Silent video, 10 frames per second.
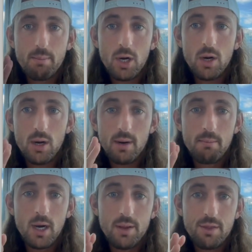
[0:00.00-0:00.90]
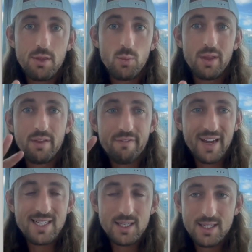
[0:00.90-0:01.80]
per month with
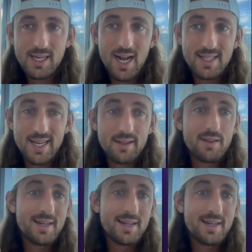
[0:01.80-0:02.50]
faceless content.